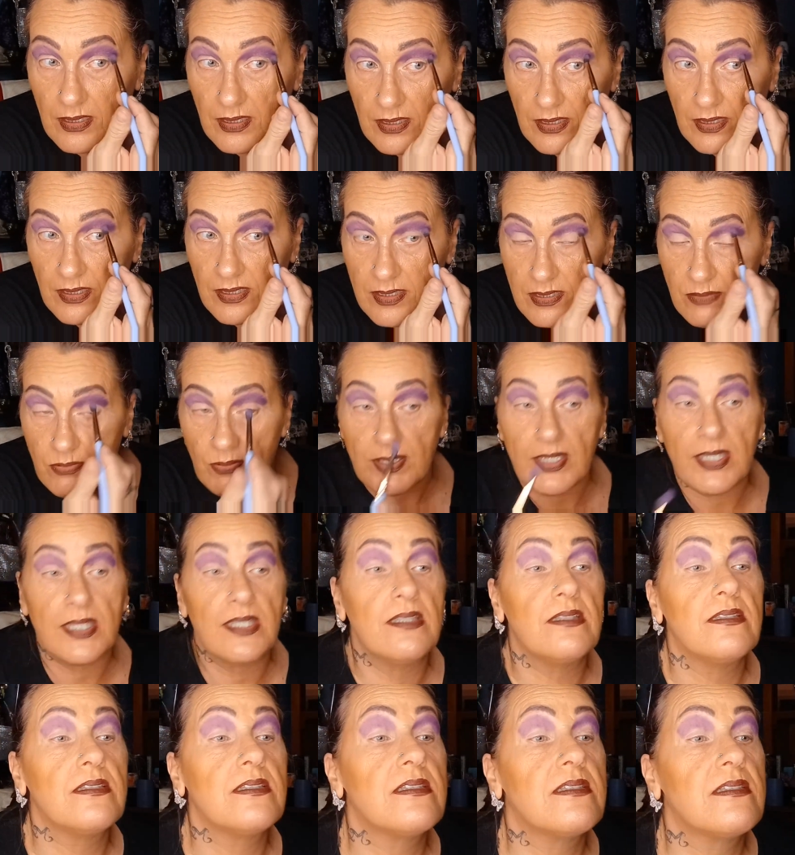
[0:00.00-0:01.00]
It is what
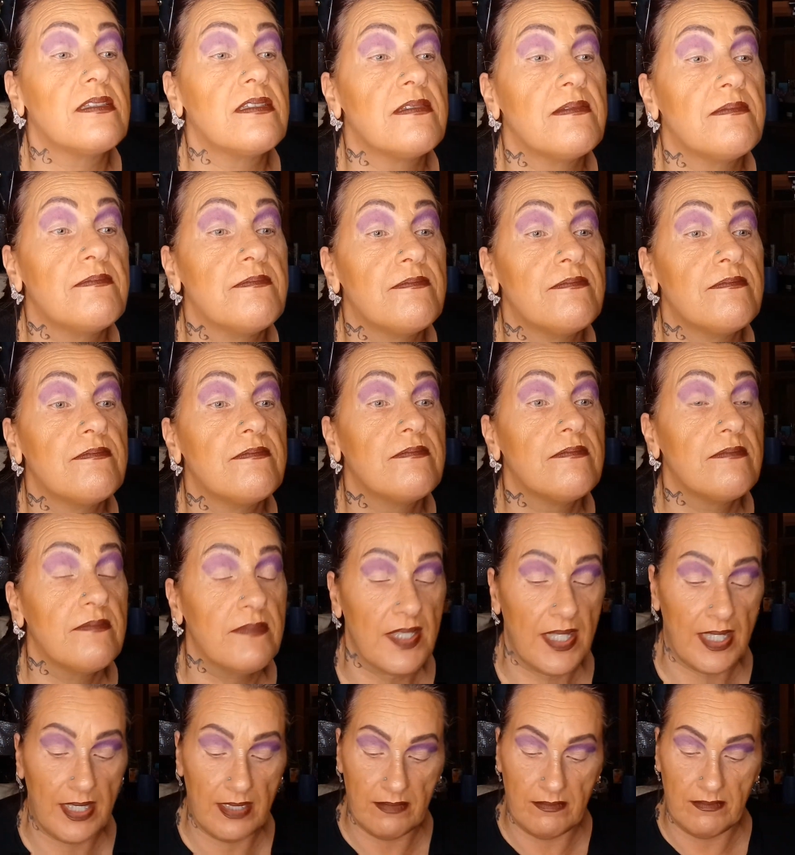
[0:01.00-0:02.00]
it is.
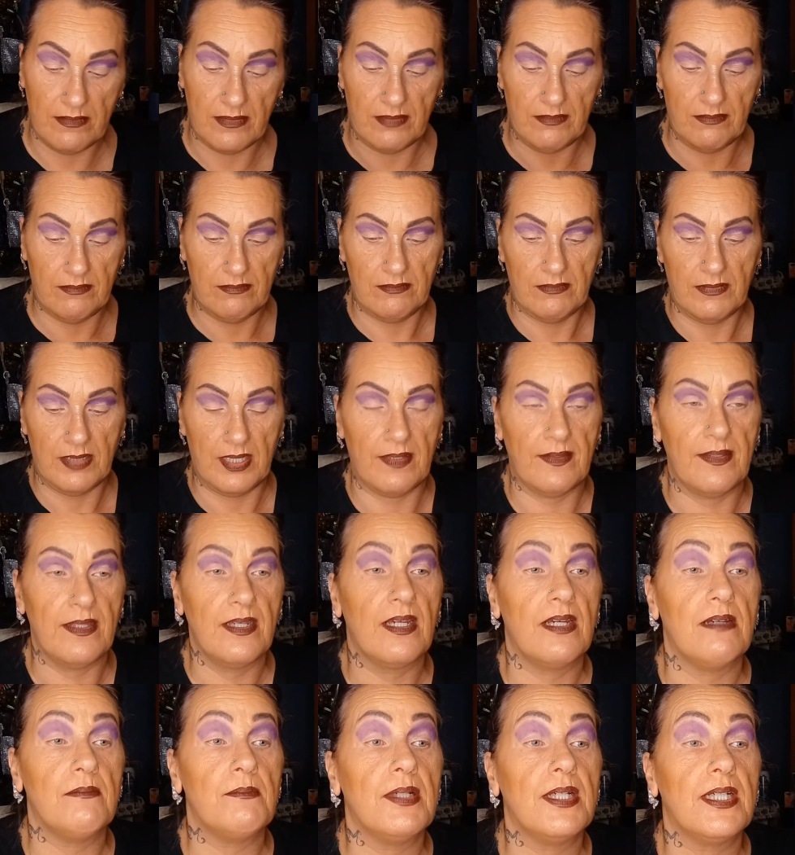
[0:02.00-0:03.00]
I don't know. I
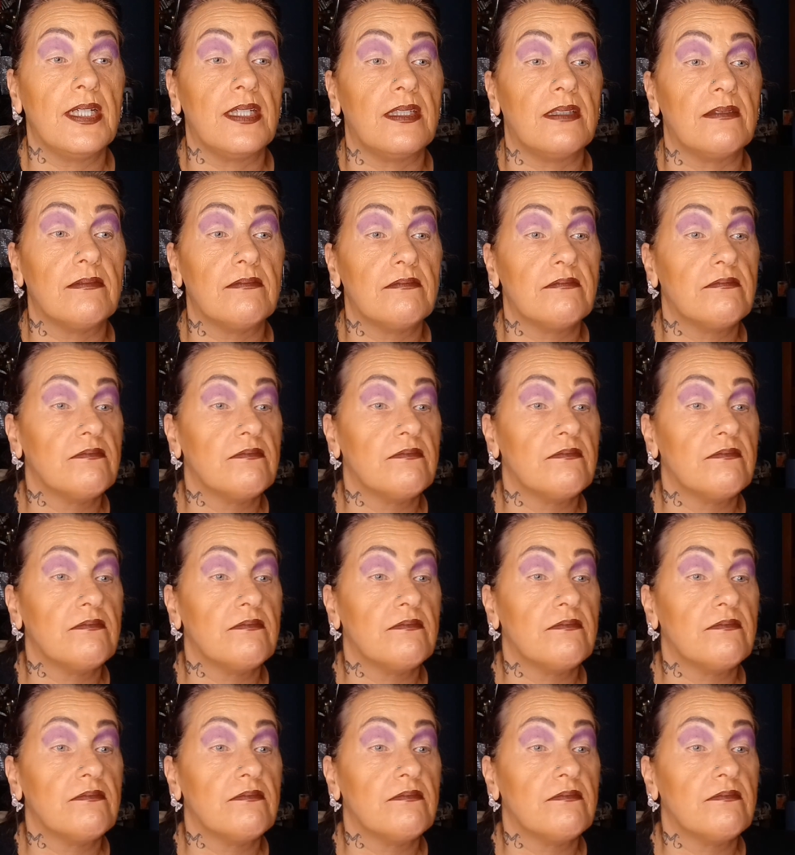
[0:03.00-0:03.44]
think I might.